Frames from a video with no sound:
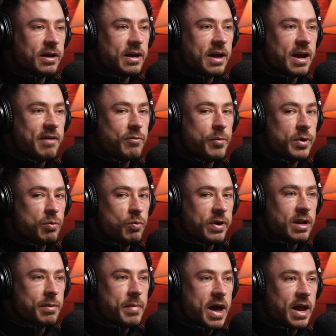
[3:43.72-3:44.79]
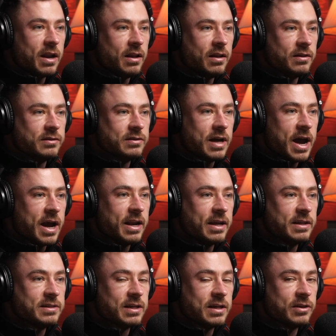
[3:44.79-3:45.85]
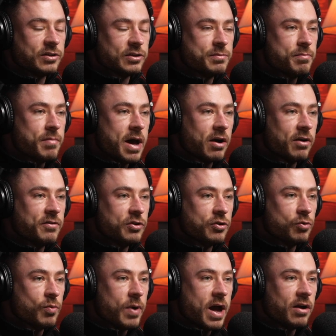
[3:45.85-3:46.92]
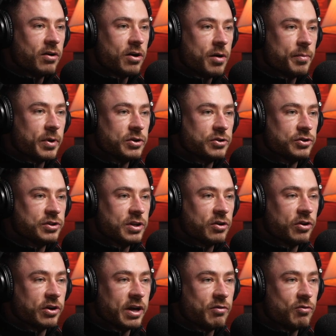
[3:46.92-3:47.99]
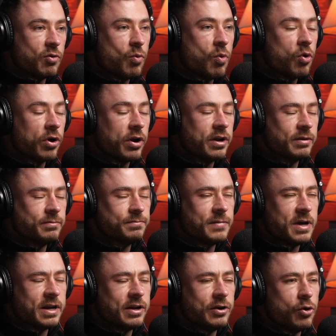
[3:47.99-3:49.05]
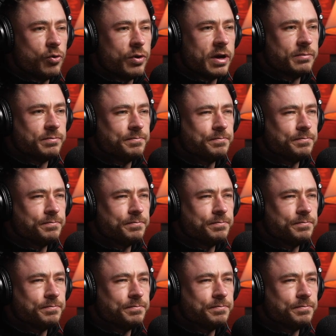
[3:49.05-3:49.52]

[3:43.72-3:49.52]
Like, everybody winning a medal highlights that it doesn't matter if you do well or not, because you're still going to get rewarded. And I know that.